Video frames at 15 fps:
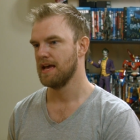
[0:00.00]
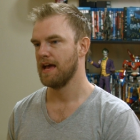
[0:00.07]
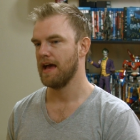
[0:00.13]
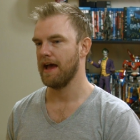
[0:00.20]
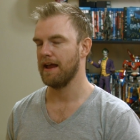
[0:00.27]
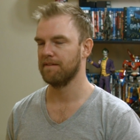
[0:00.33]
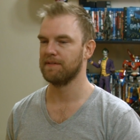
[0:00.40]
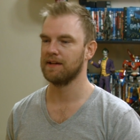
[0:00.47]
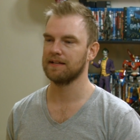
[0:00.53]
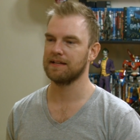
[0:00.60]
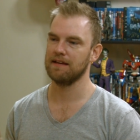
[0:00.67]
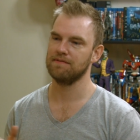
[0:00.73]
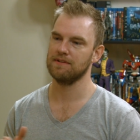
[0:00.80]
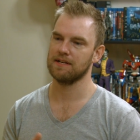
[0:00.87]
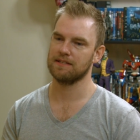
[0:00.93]
And I felt like
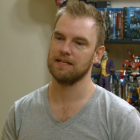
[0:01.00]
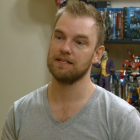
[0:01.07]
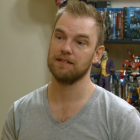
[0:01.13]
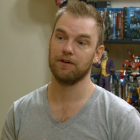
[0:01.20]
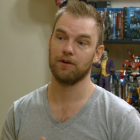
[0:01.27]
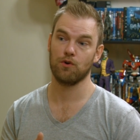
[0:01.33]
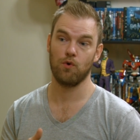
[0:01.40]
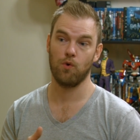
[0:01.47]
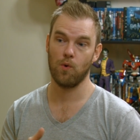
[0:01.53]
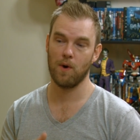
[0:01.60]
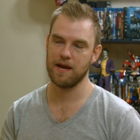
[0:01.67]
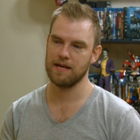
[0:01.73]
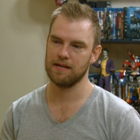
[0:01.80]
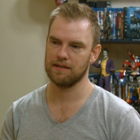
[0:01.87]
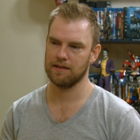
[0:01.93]
even like these little
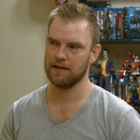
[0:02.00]
quaint,